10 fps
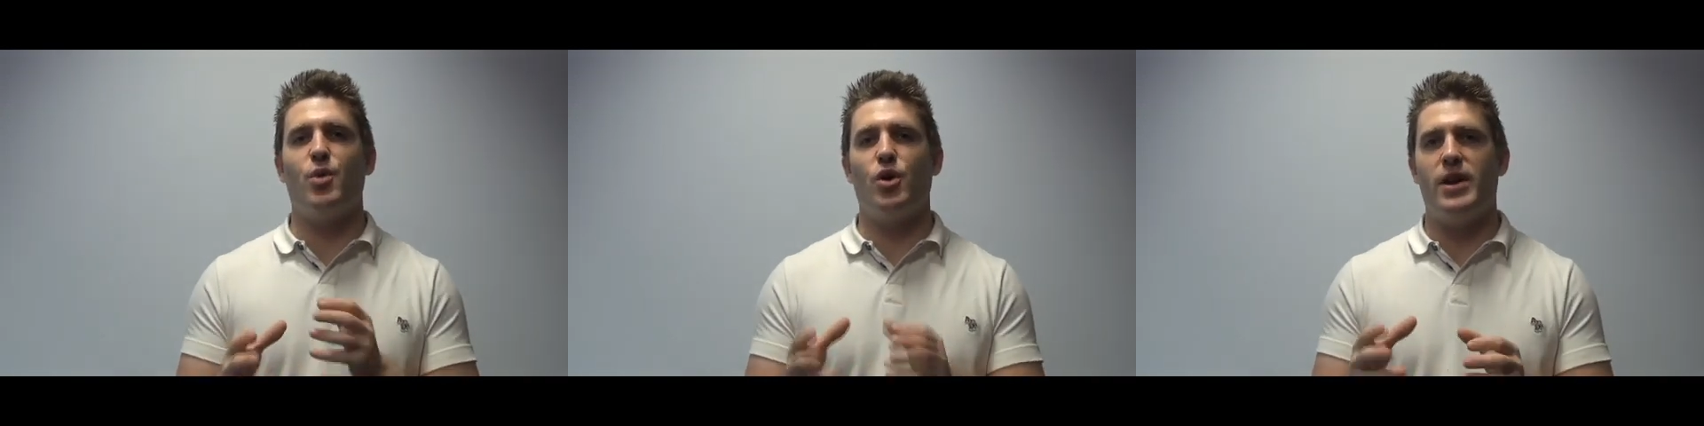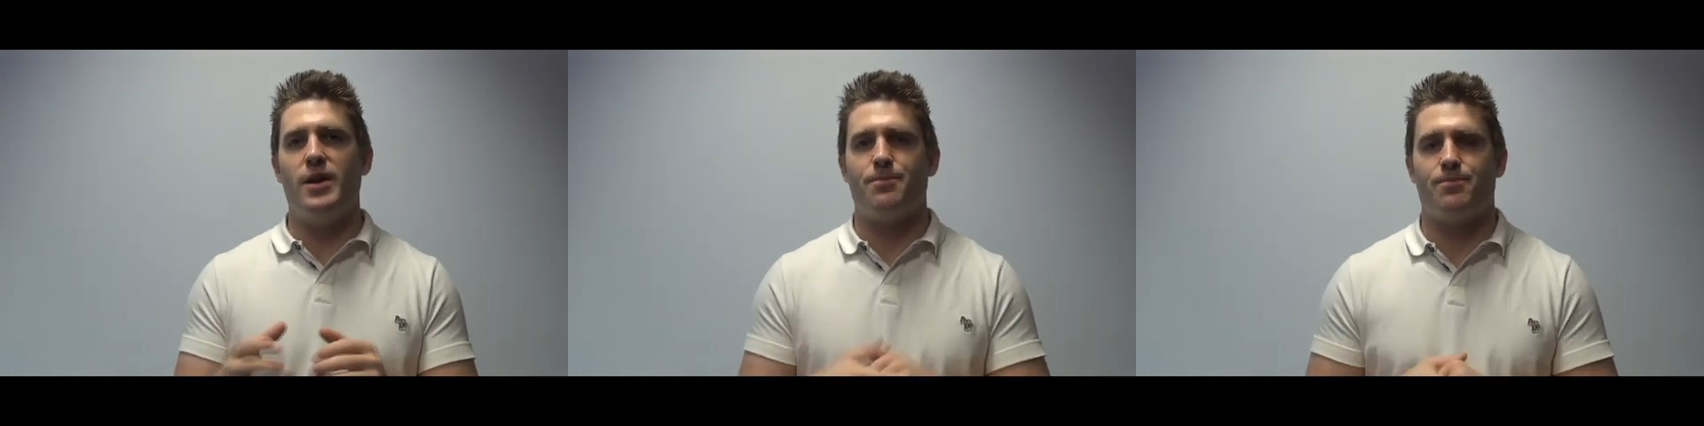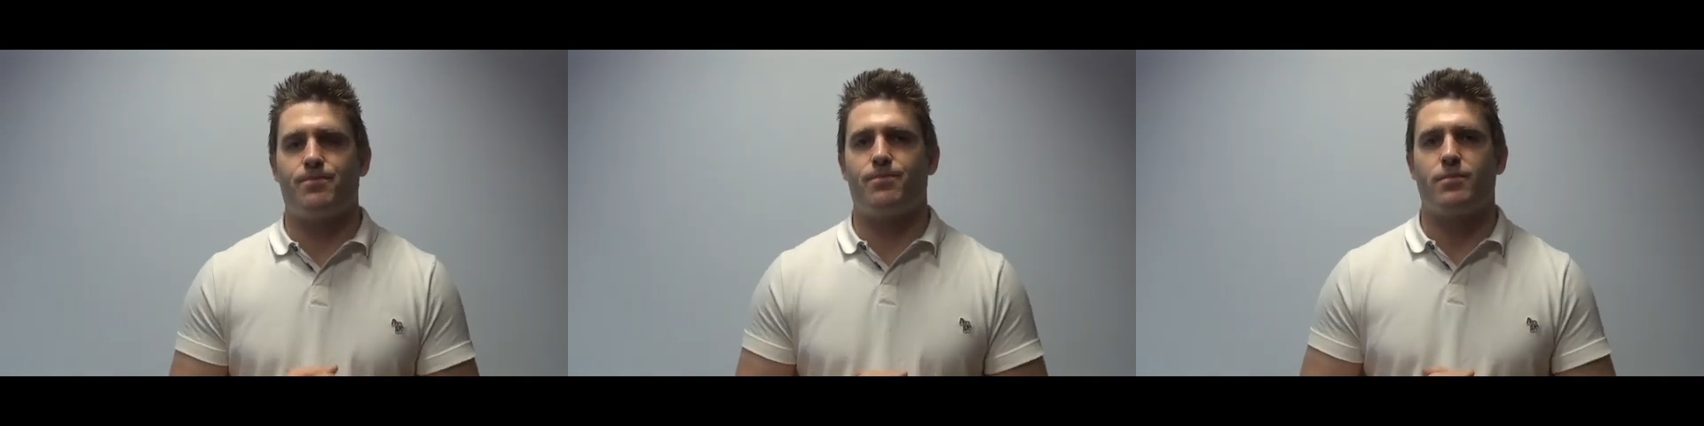
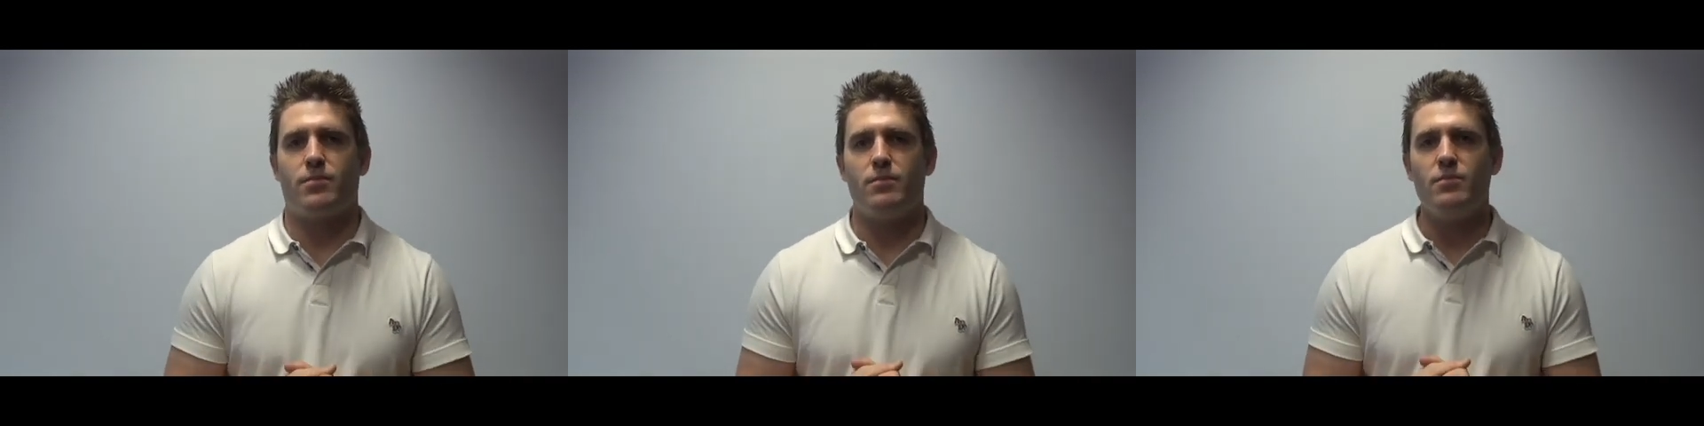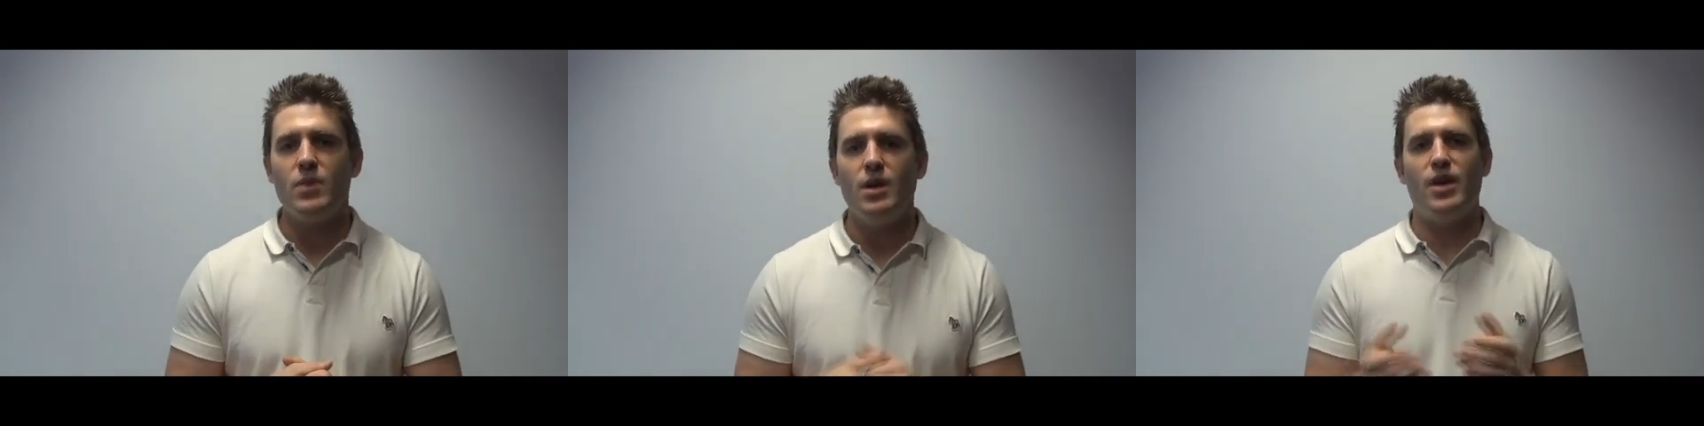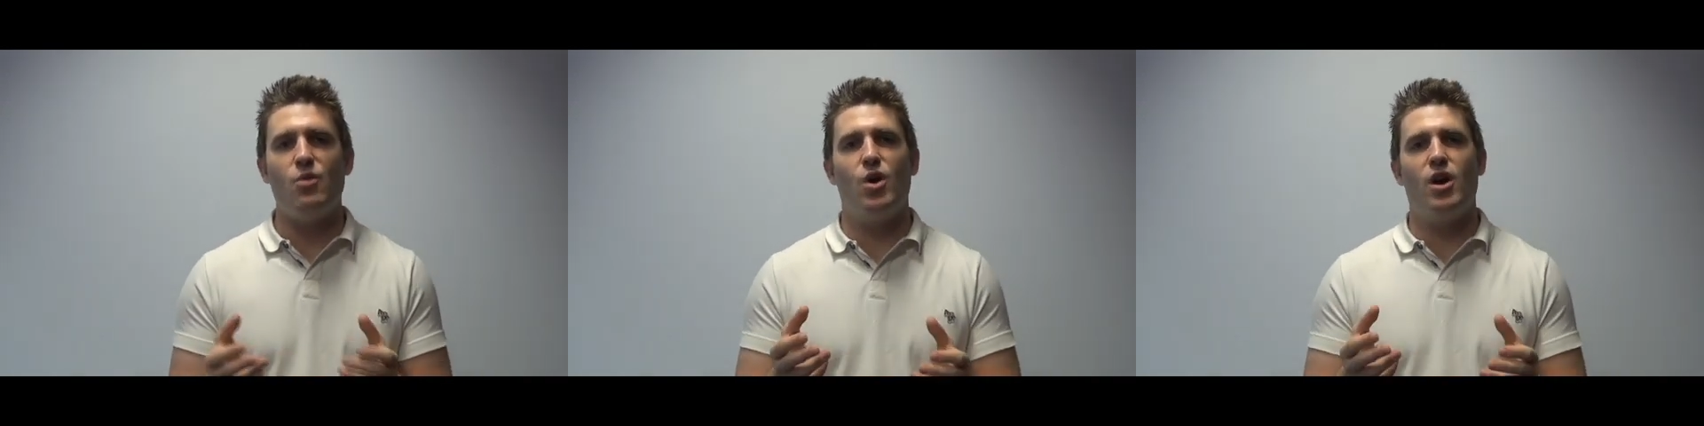body.
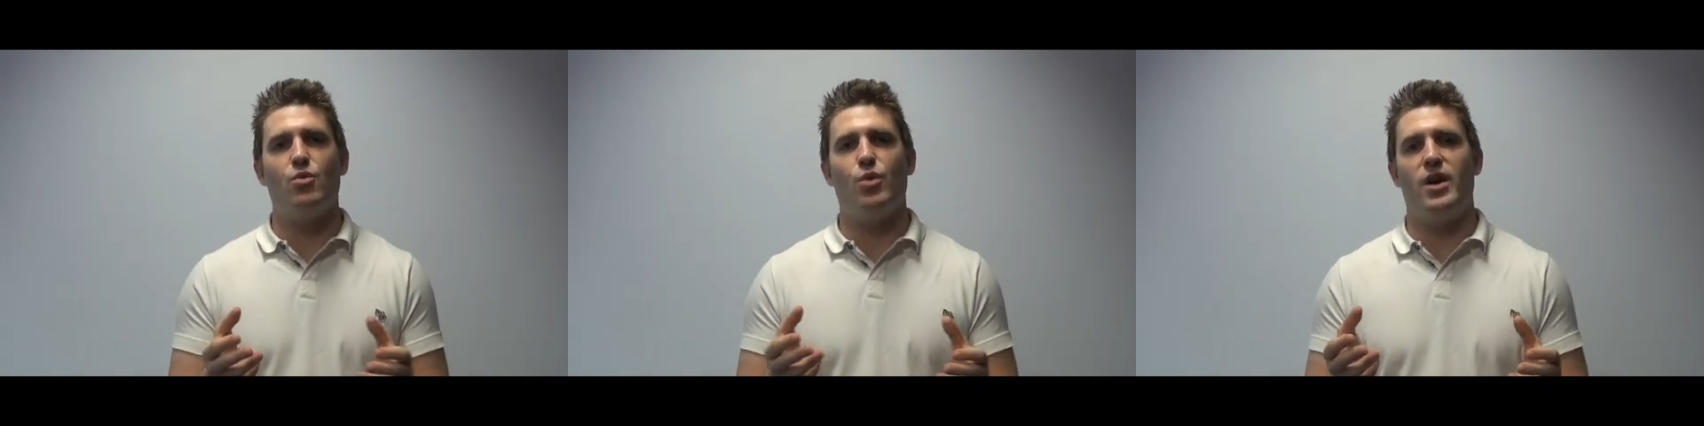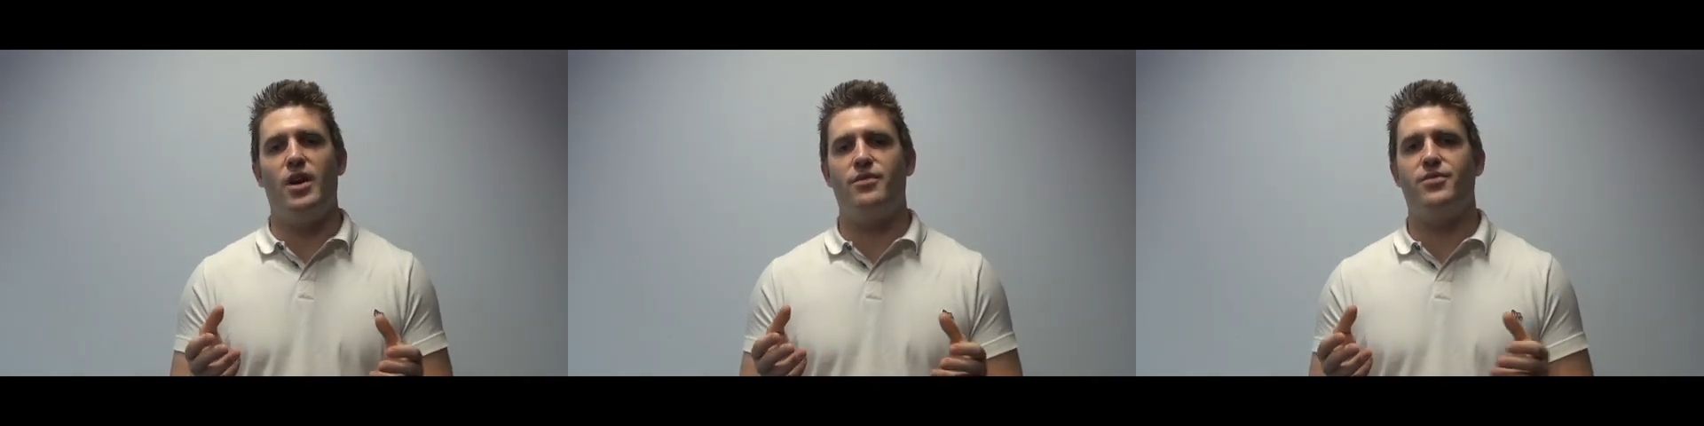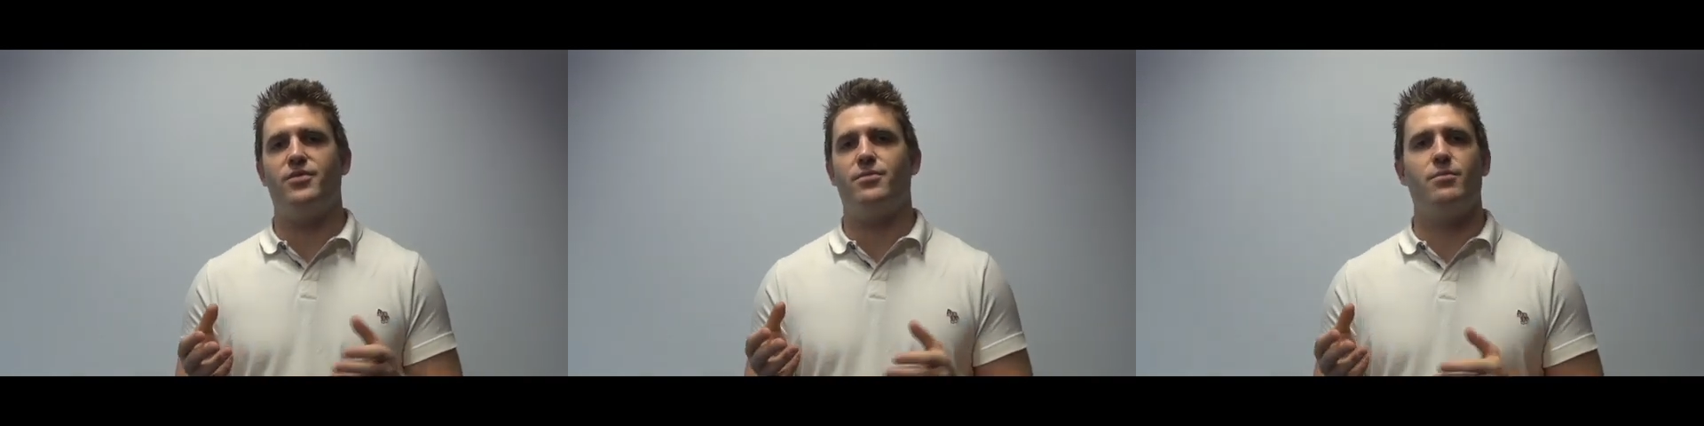They work
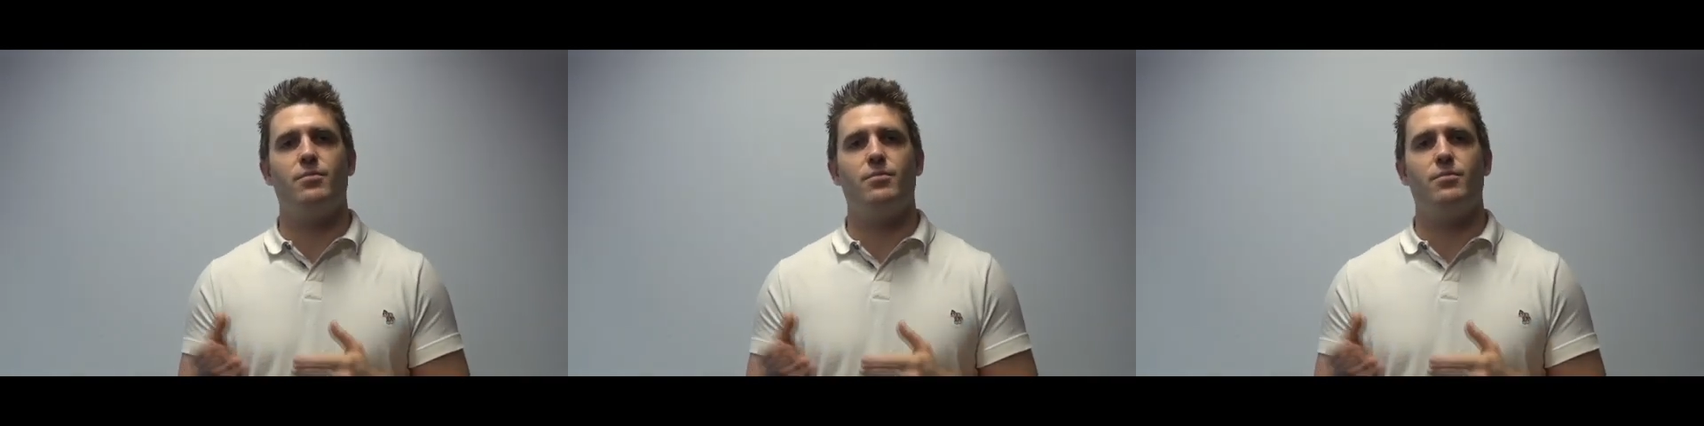with